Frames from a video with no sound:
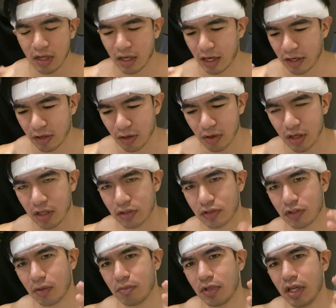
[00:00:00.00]
I know
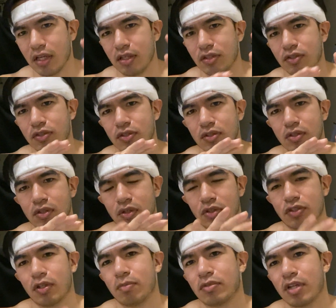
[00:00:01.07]
some days or
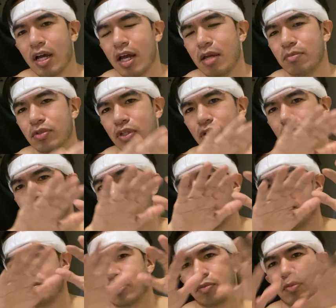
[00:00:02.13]
sometimes it goes
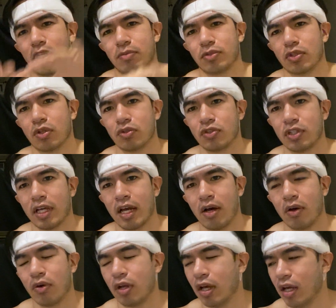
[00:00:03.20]
up, sometimes it goes
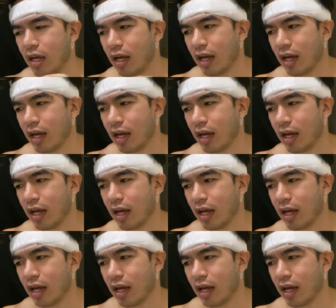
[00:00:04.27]
down.